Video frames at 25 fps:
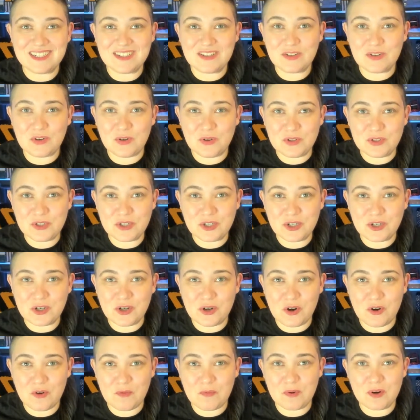Golden
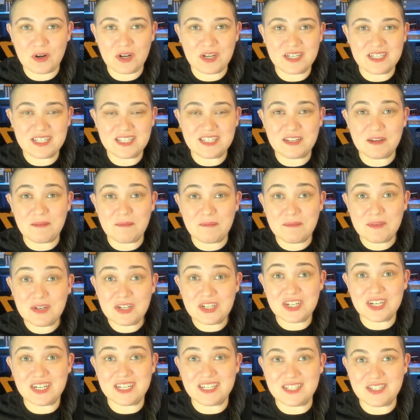Cobra
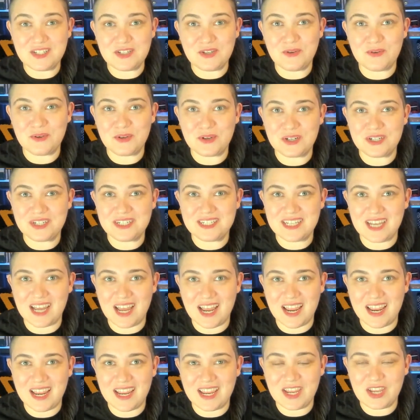submissions you could
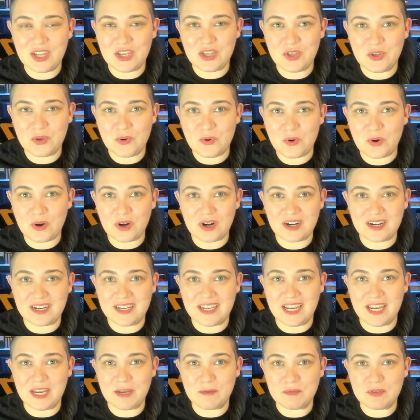tie your
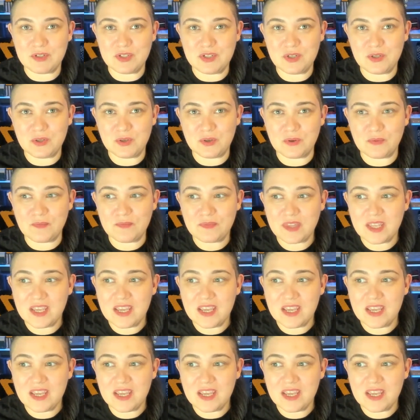game to.